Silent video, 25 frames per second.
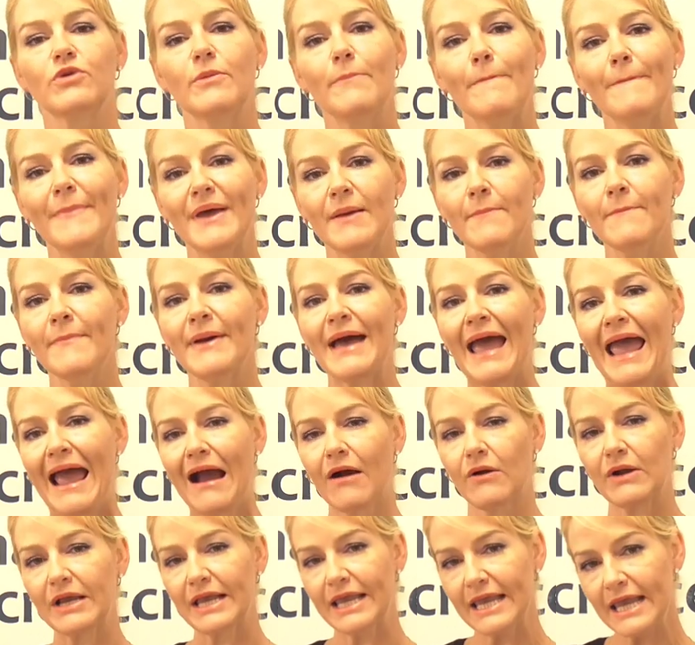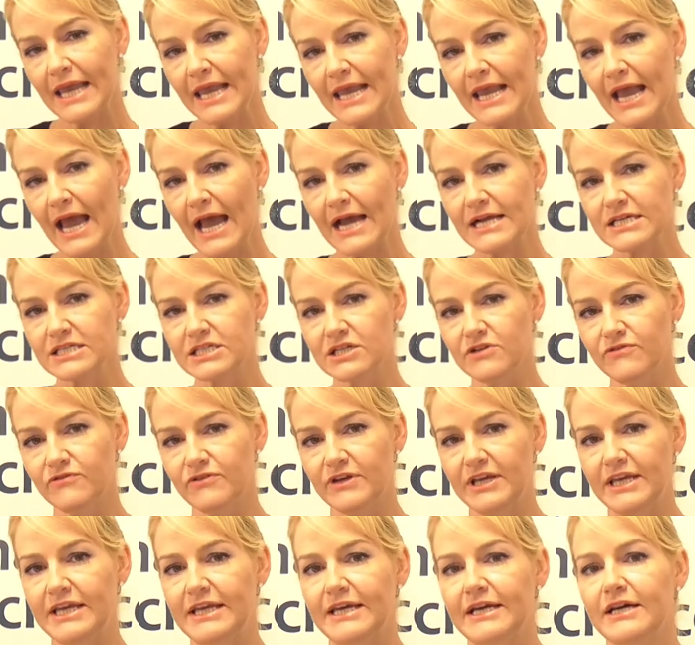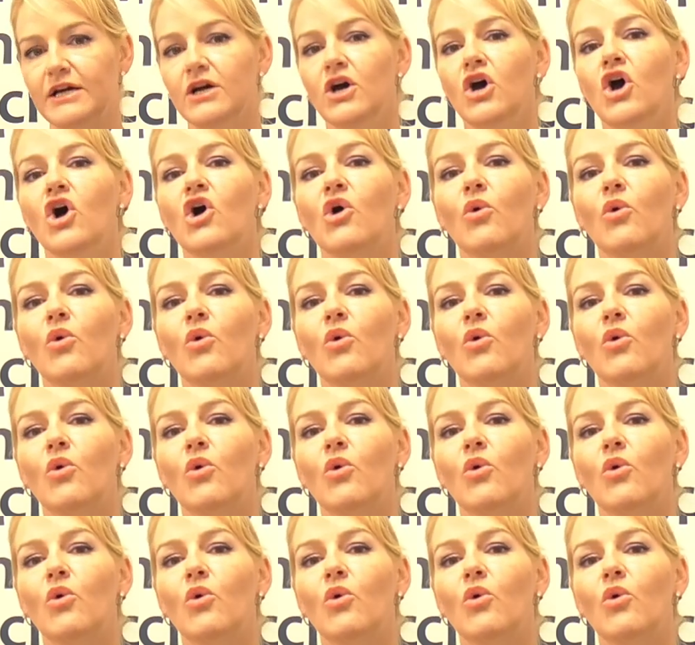Remember, our key active here